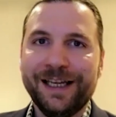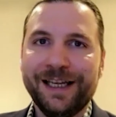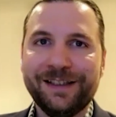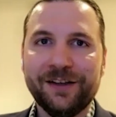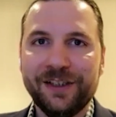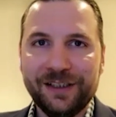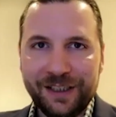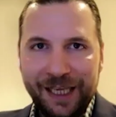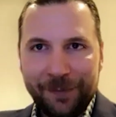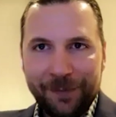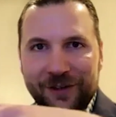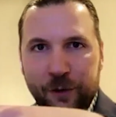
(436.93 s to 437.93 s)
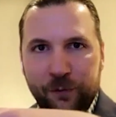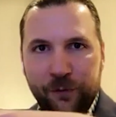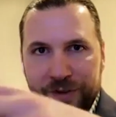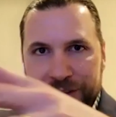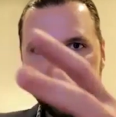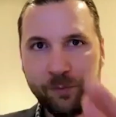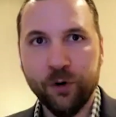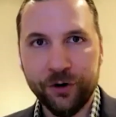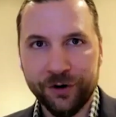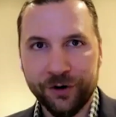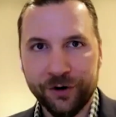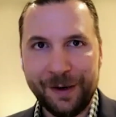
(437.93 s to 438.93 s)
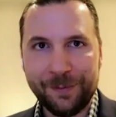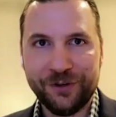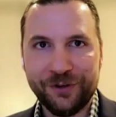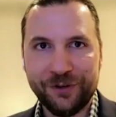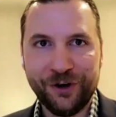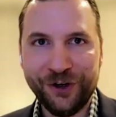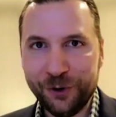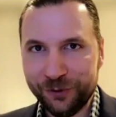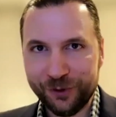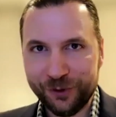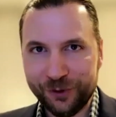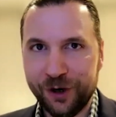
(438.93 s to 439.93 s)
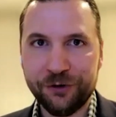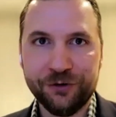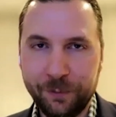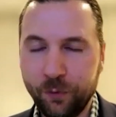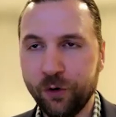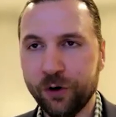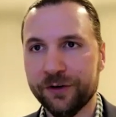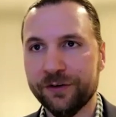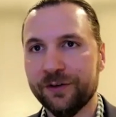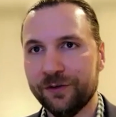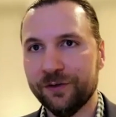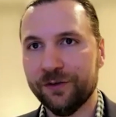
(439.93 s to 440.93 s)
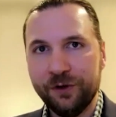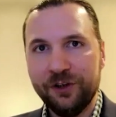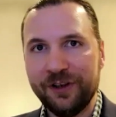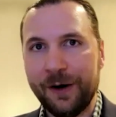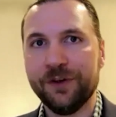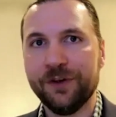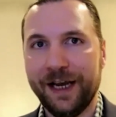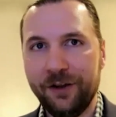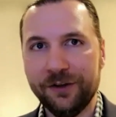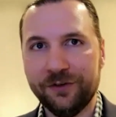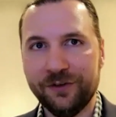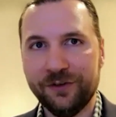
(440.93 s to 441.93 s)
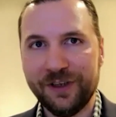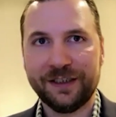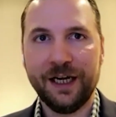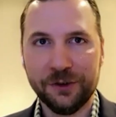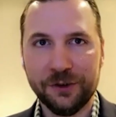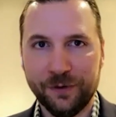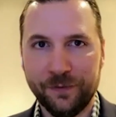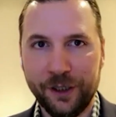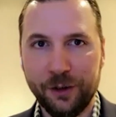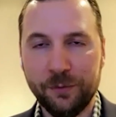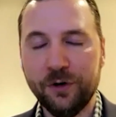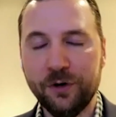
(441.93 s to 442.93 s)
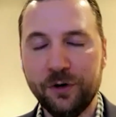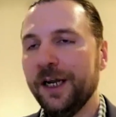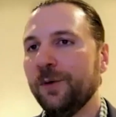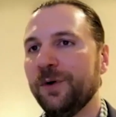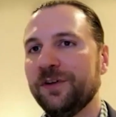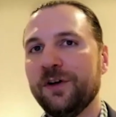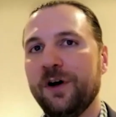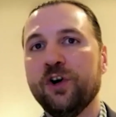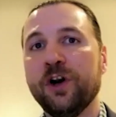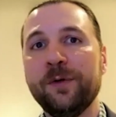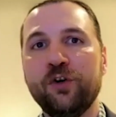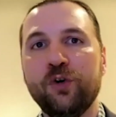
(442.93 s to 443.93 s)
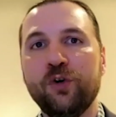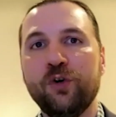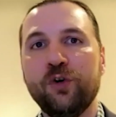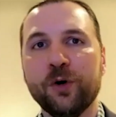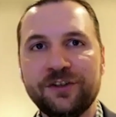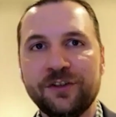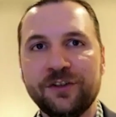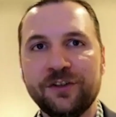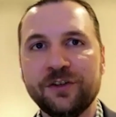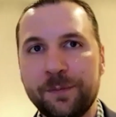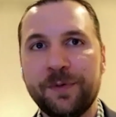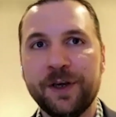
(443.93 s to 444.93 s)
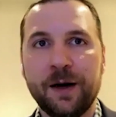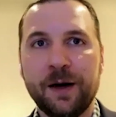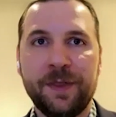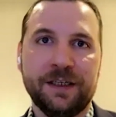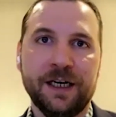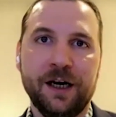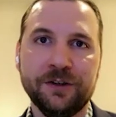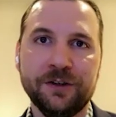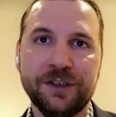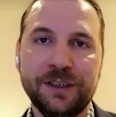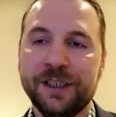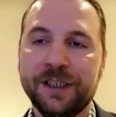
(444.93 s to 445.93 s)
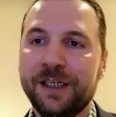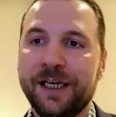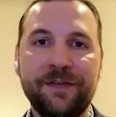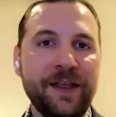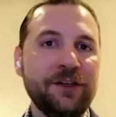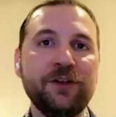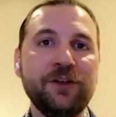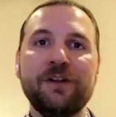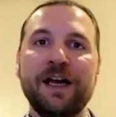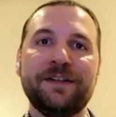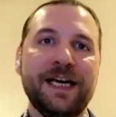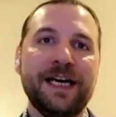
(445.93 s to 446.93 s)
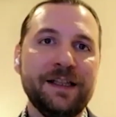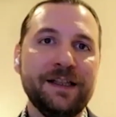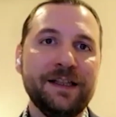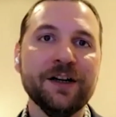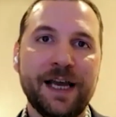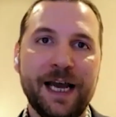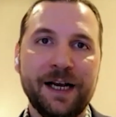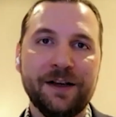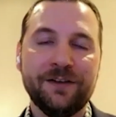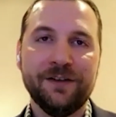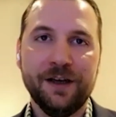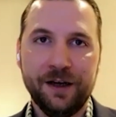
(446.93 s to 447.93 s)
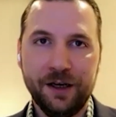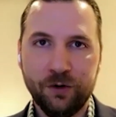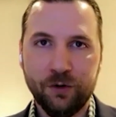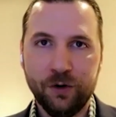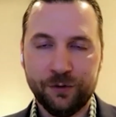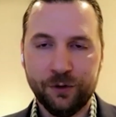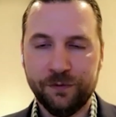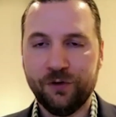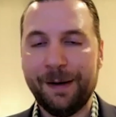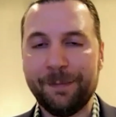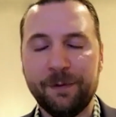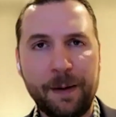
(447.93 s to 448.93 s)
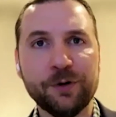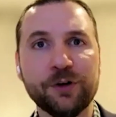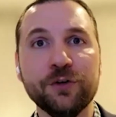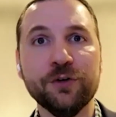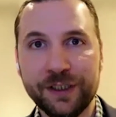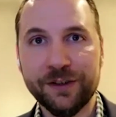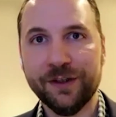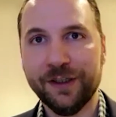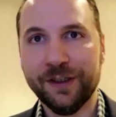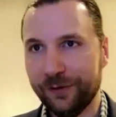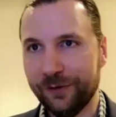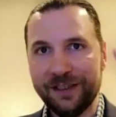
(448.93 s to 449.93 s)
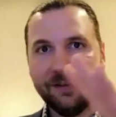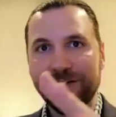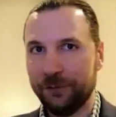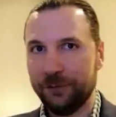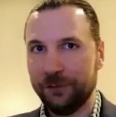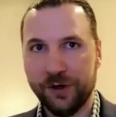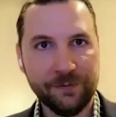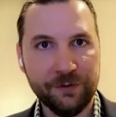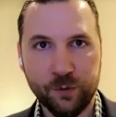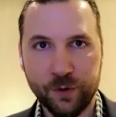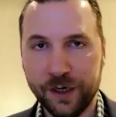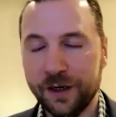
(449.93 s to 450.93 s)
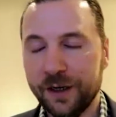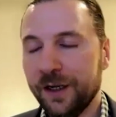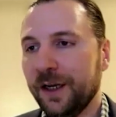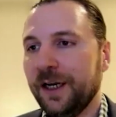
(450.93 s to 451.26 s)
That doesn't keep itself within the borders. Cybersecurity knows no country borders. So as soon as that was out, as soon as that technology was available, we saw criminal organizations quickly pick up that technology and then utilize that in their attacks across sort of crime of opportunities. And so that instantly spread everywhere.